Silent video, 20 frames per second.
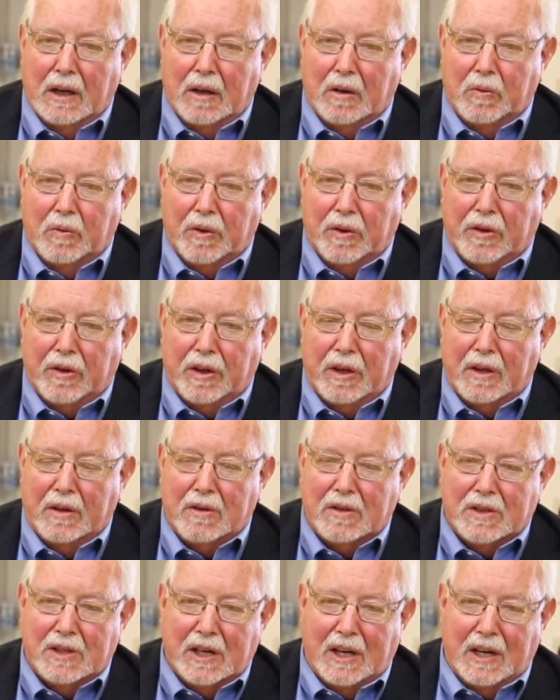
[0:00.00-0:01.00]
with the
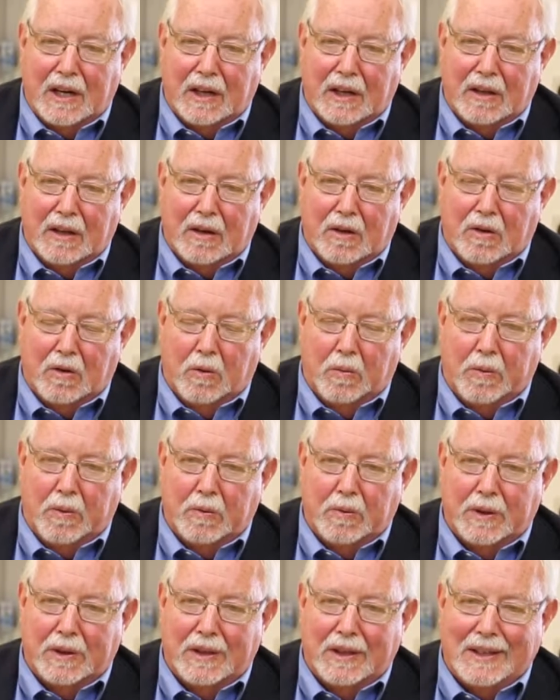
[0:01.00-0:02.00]
understanding that Opal
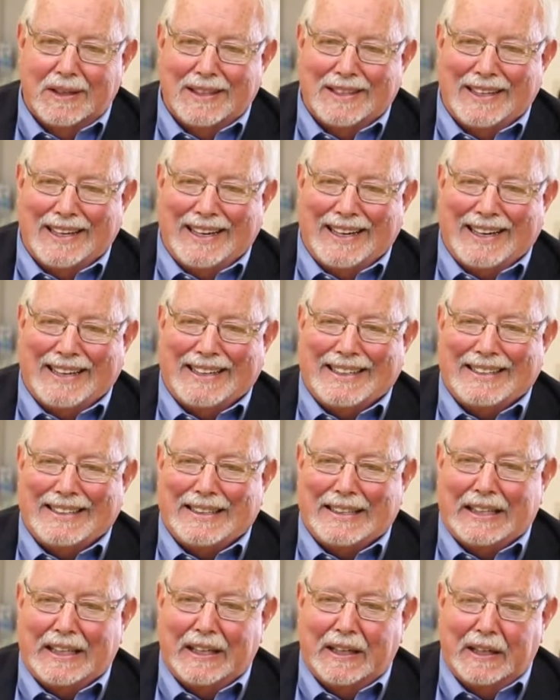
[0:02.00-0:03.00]
would then take
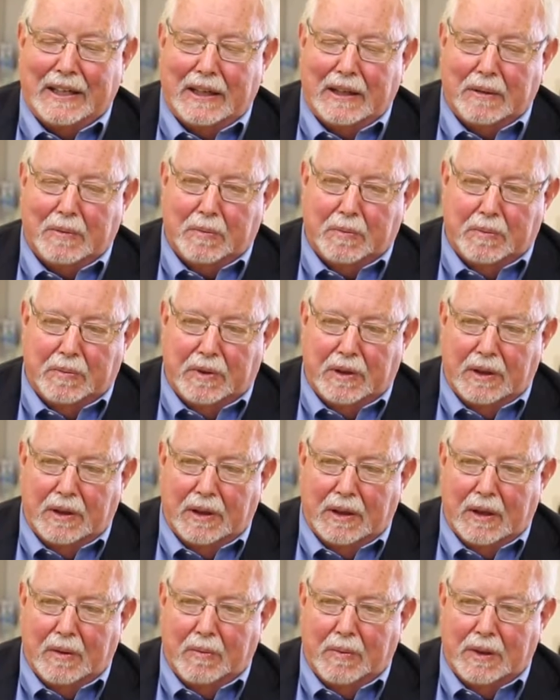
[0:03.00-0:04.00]
the
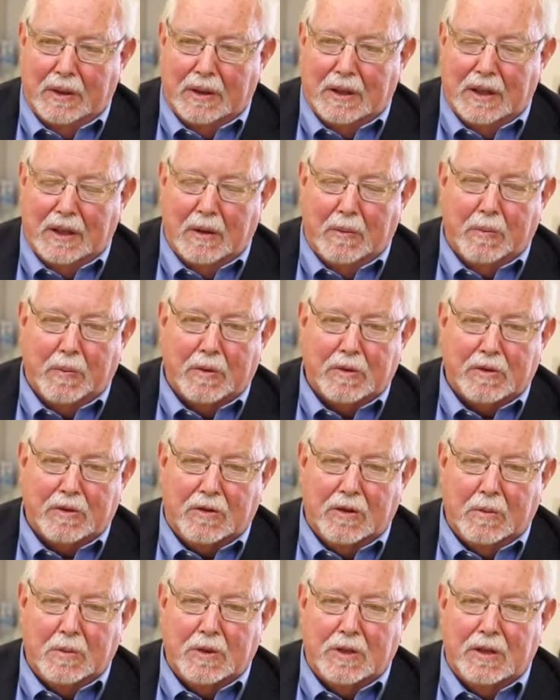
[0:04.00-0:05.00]
MBT
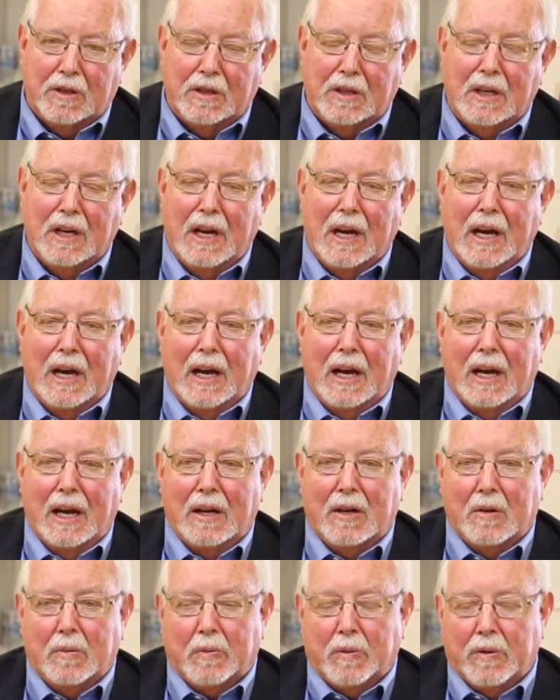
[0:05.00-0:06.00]
prescription
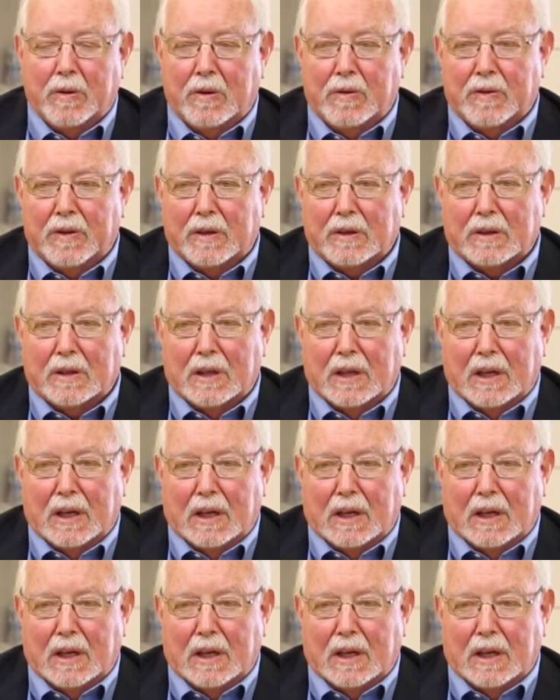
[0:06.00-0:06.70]
and improve it